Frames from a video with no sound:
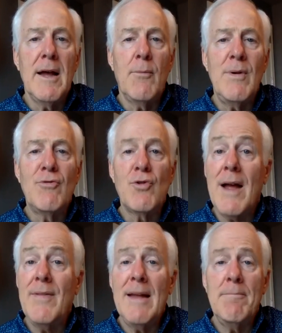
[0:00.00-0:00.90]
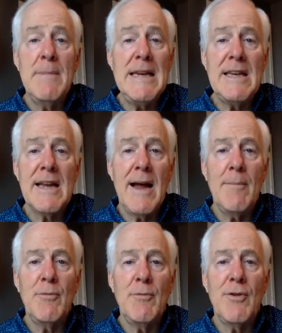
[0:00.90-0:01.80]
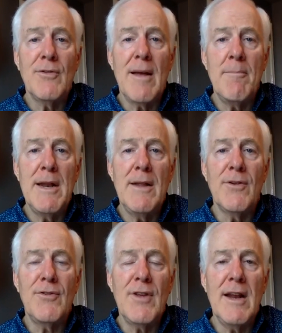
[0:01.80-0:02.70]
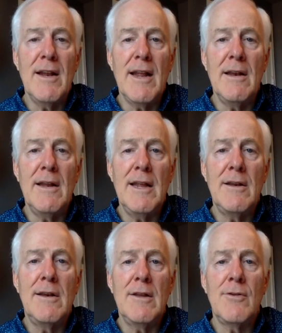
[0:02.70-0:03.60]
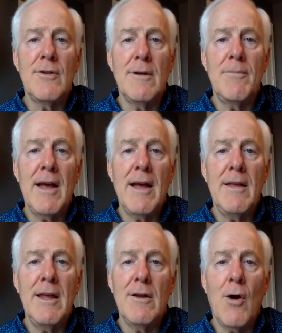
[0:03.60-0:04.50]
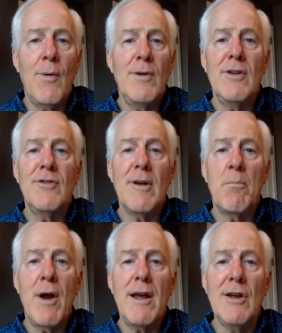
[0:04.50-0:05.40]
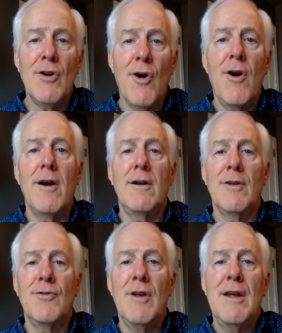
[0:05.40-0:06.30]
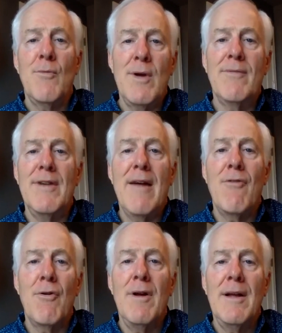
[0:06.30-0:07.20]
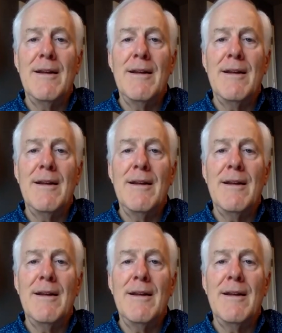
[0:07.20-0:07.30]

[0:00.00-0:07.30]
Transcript: We've tried that many times since I've been in the Senate, and it always ends up breaking your heart because we've never